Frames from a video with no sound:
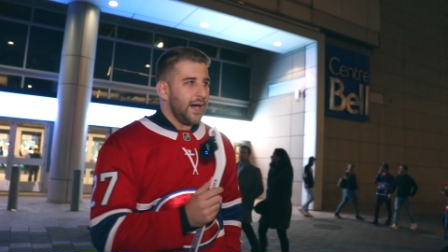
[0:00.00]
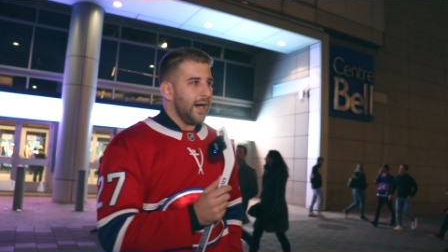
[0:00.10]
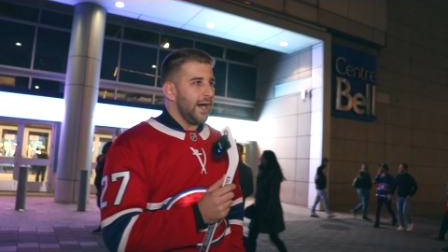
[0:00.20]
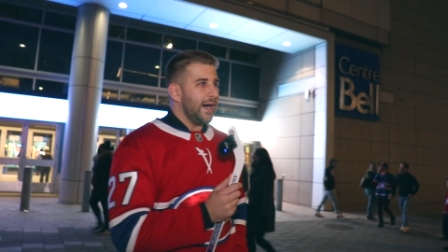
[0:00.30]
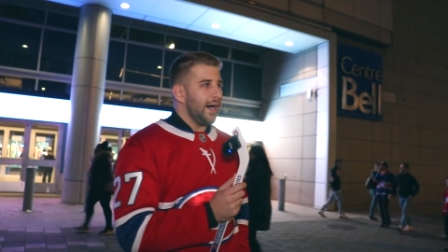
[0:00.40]

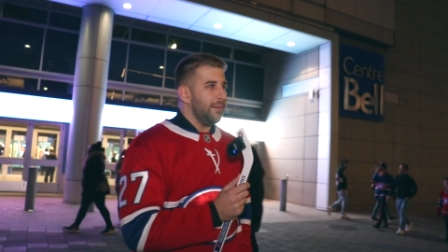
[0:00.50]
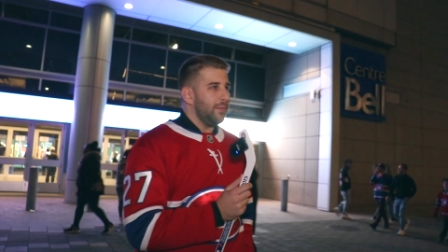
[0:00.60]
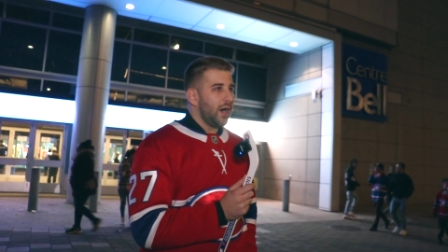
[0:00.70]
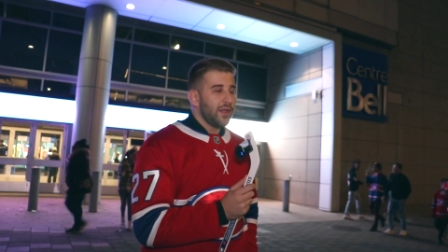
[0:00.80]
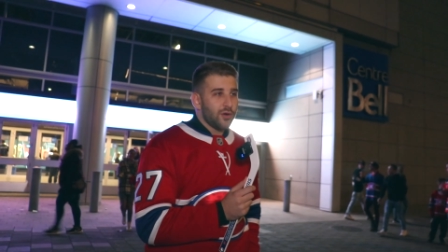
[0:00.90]

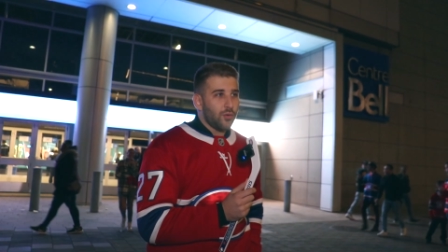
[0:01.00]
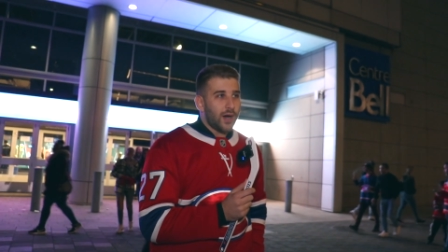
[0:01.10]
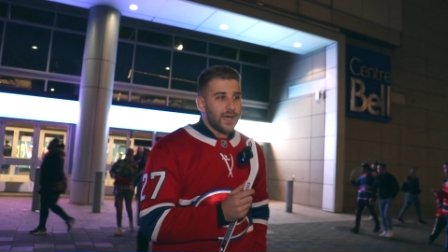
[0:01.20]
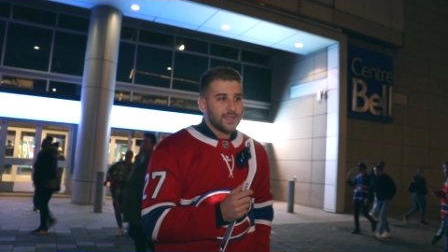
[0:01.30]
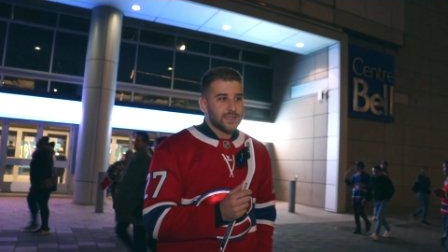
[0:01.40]
Um,
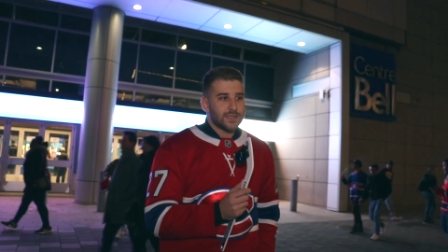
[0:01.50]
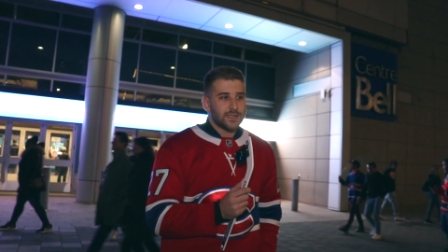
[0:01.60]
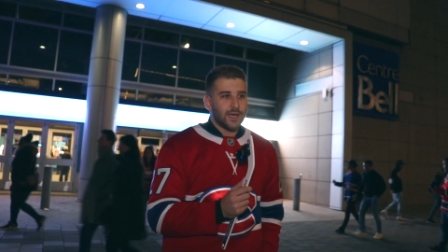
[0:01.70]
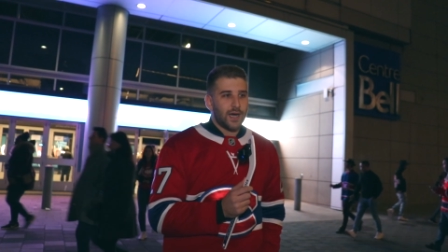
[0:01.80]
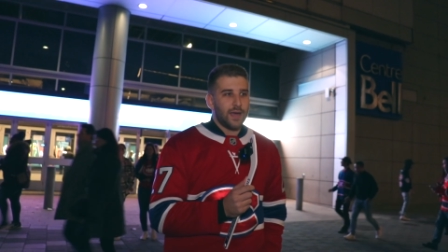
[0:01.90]
otherwise,
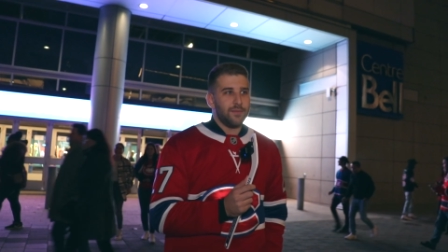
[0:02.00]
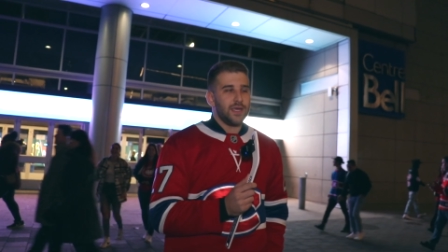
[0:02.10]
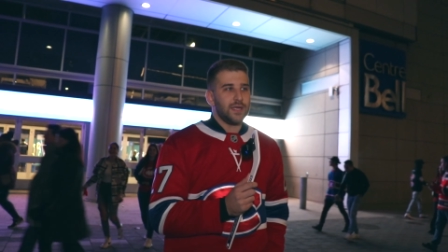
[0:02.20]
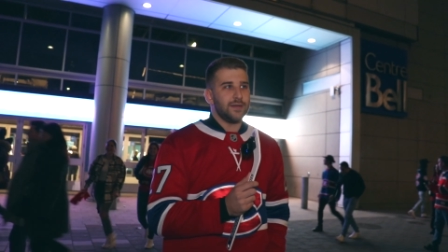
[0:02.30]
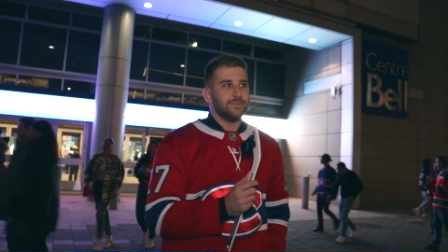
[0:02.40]
I
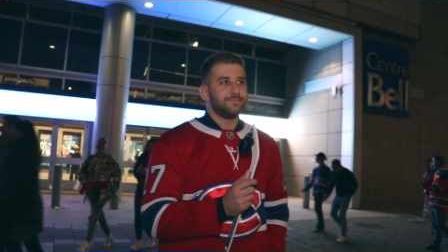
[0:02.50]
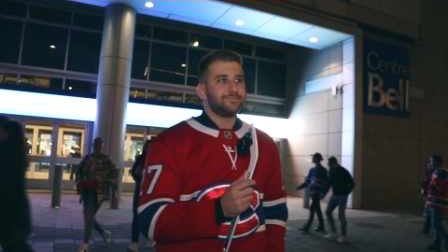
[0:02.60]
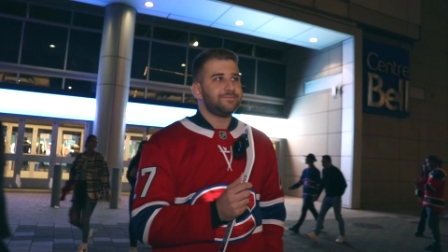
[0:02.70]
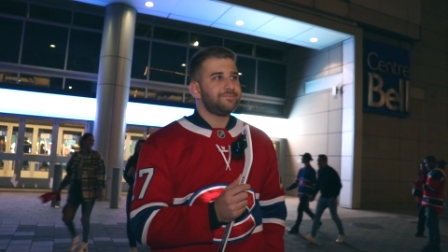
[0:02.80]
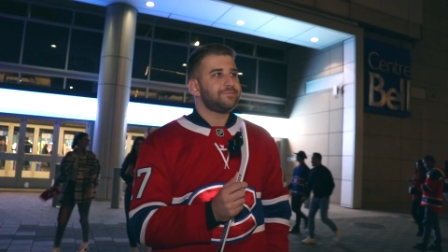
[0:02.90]
mean,
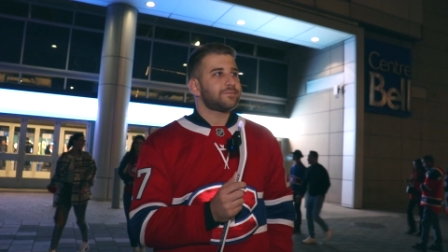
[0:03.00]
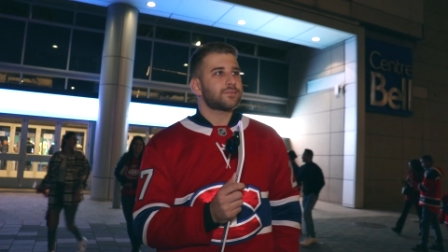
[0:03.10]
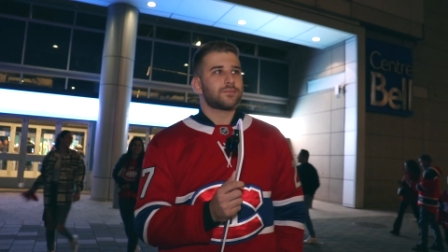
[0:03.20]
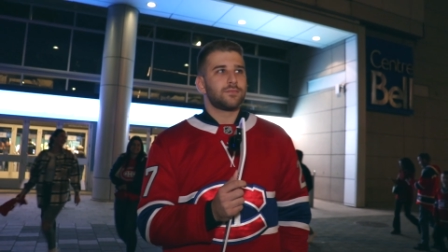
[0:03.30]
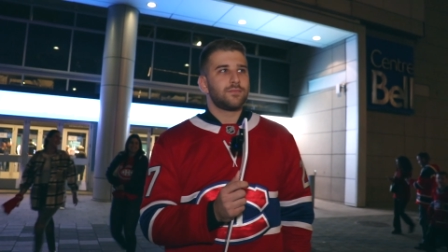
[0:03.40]

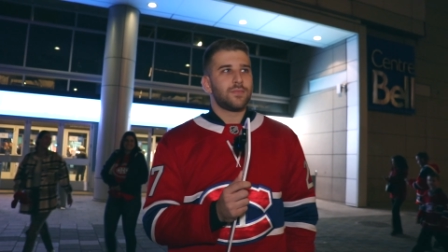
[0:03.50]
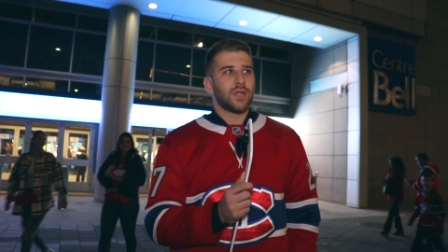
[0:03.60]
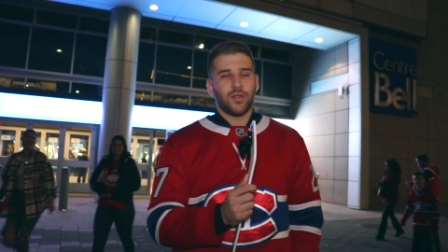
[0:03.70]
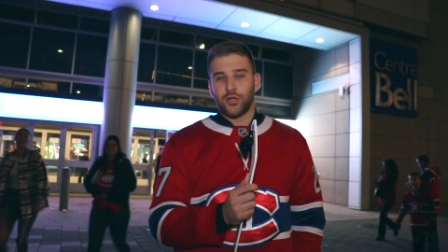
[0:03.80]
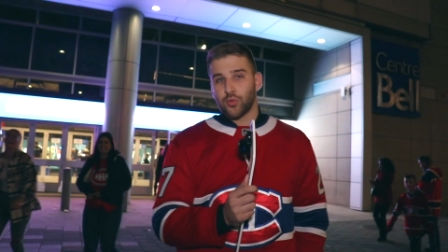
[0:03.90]

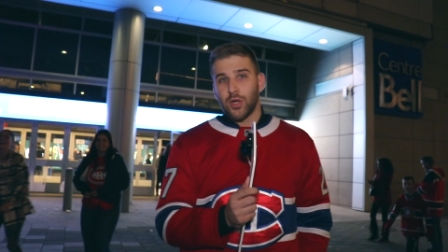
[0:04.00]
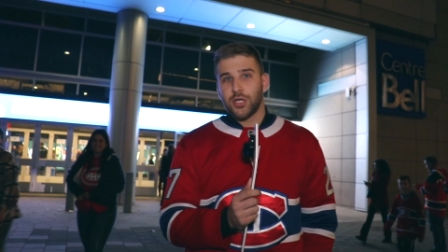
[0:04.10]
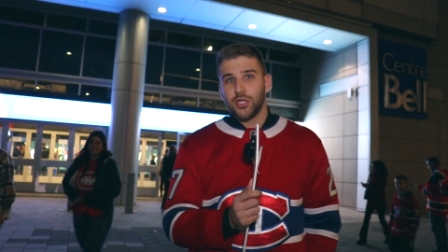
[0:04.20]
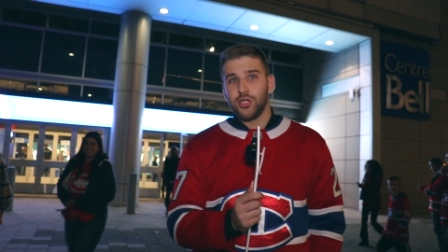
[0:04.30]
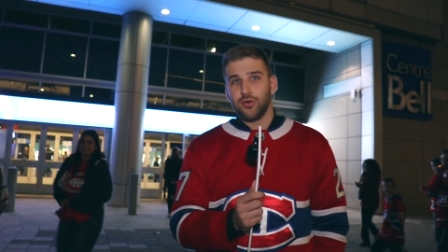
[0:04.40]
there's one
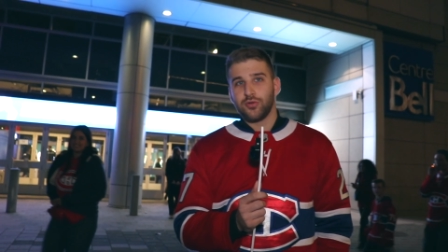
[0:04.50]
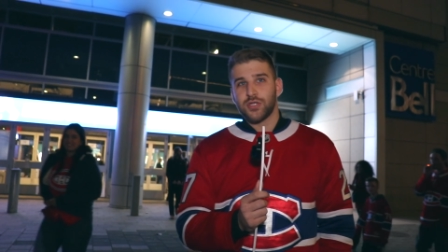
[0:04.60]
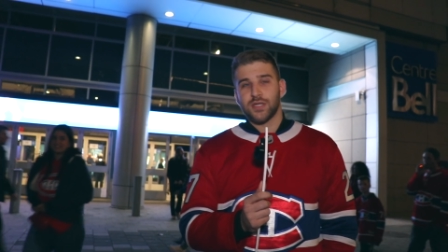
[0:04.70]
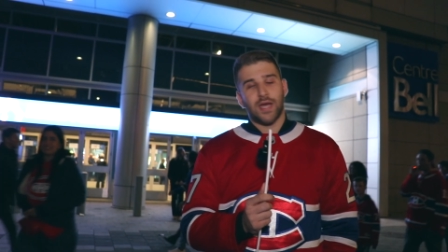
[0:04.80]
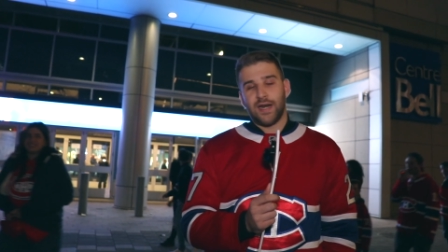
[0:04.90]
good
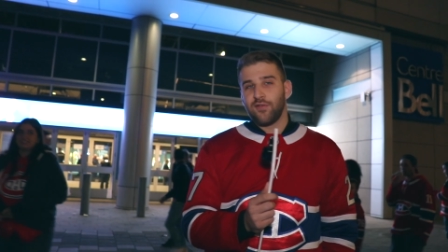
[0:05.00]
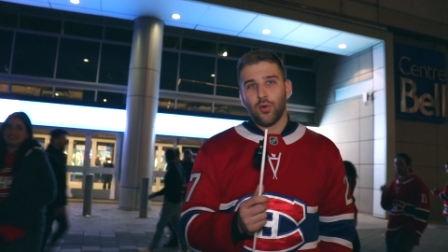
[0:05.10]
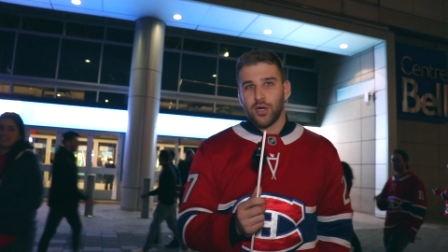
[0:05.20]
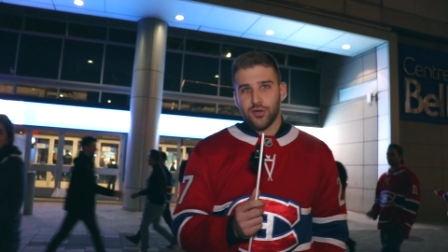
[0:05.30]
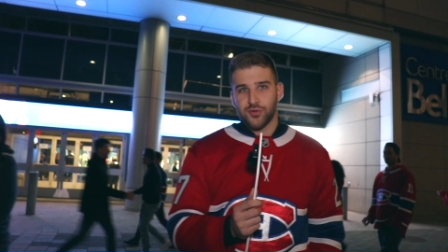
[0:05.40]
news, and
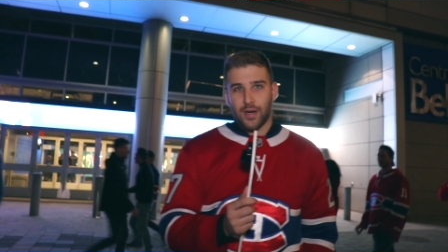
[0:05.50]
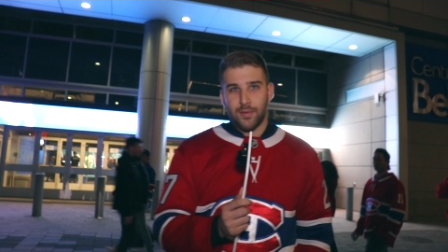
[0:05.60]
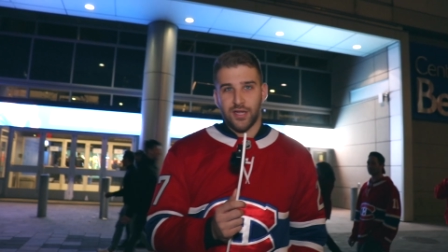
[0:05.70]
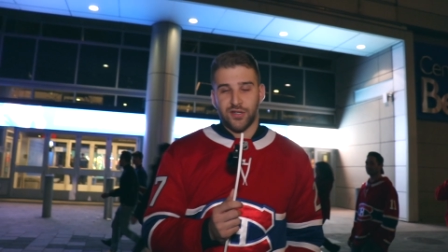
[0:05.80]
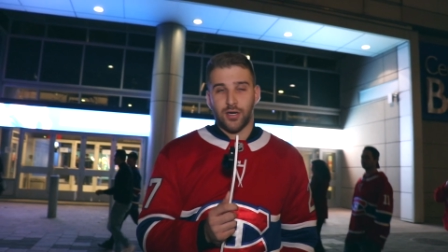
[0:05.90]
everyone knows what I'm
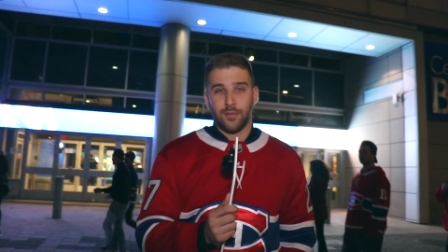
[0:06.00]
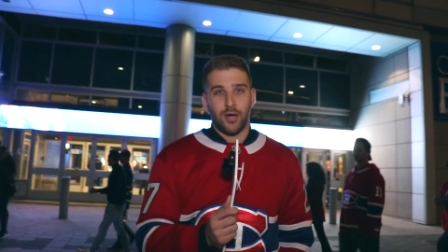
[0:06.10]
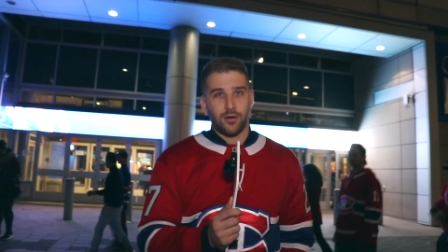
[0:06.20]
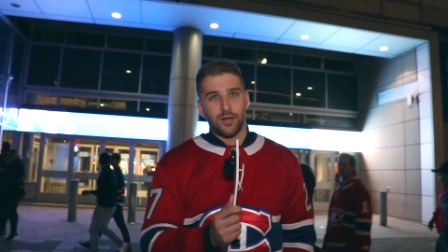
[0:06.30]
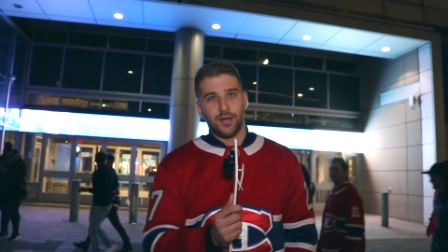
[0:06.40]
going to talk about.